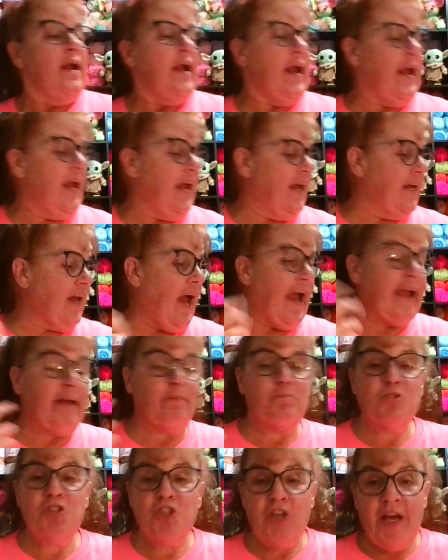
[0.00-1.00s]
and I
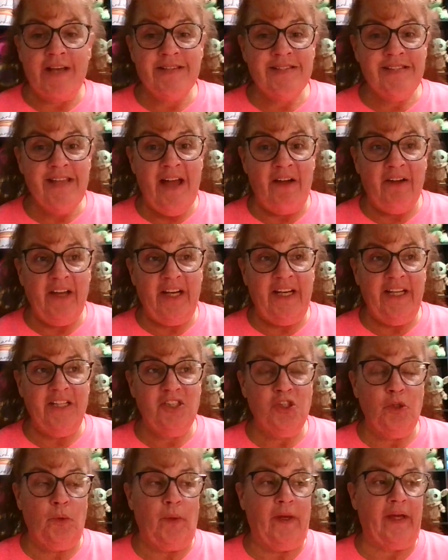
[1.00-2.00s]
am just now getting
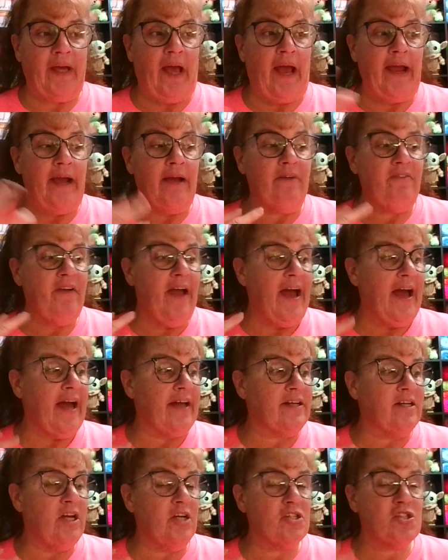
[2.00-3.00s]
to it. I have
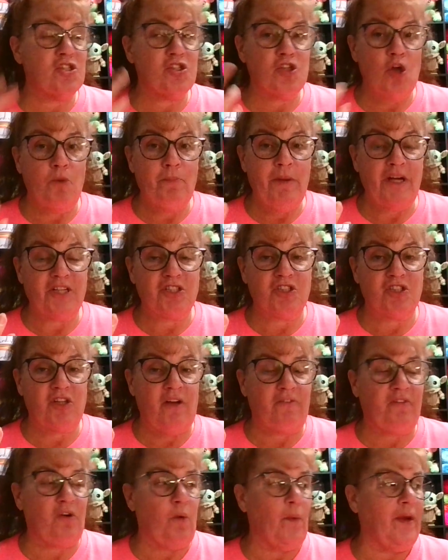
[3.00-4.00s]
had so much
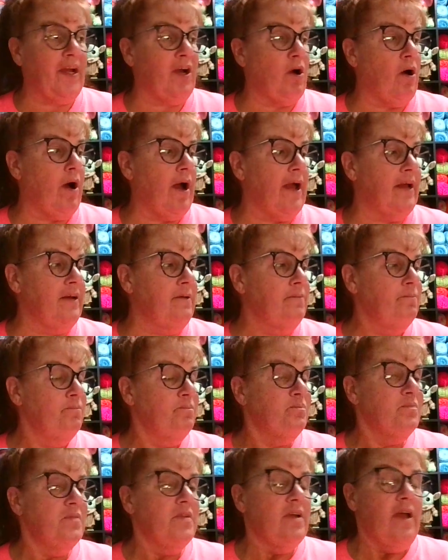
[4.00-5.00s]
stuff going on,
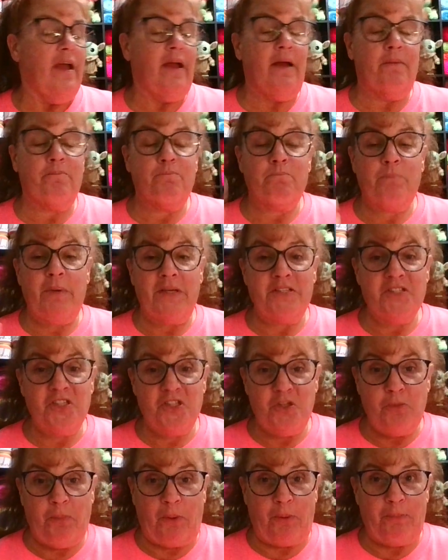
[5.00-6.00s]
been
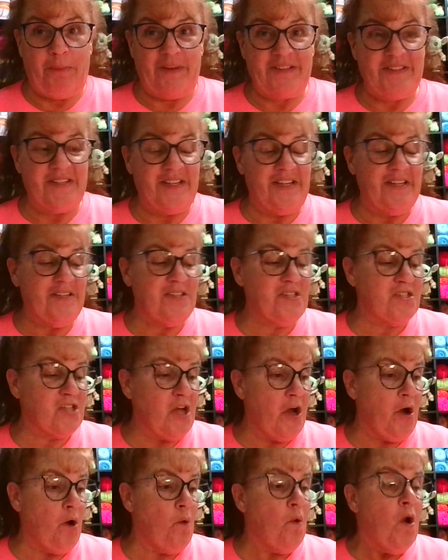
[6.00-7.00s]
super busy.
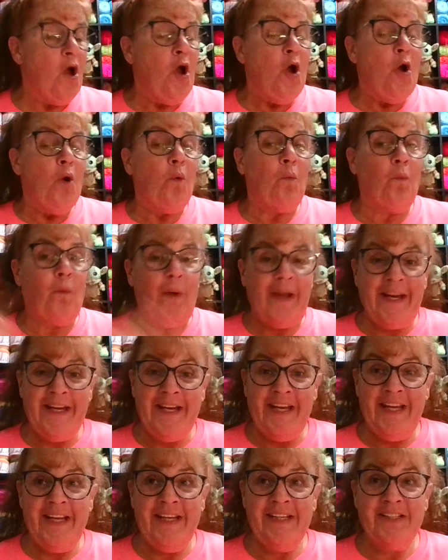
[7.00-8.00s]
So we
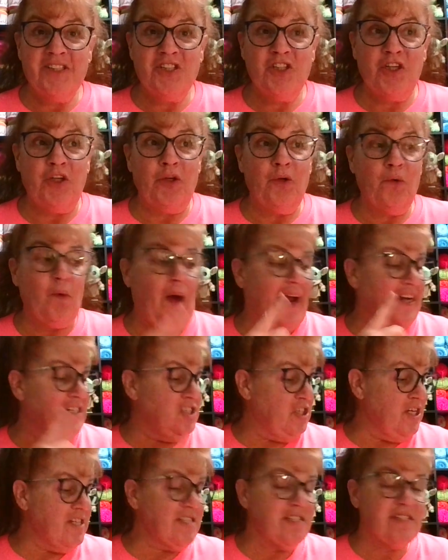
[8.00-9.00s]
need to,
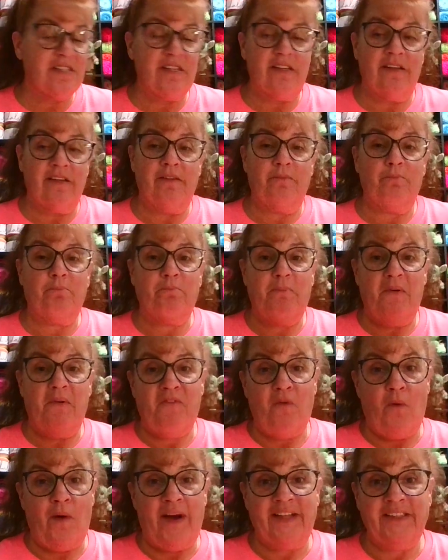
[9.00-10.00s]

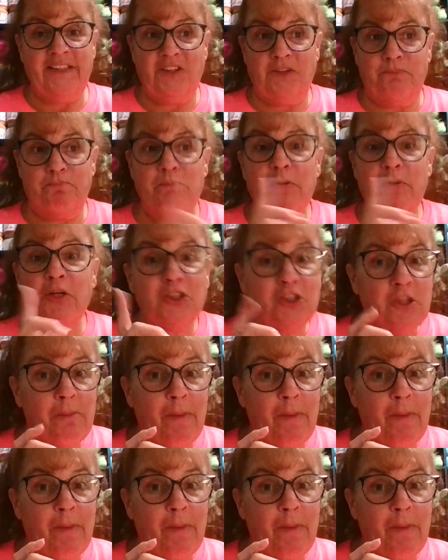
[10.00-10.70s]
before I push the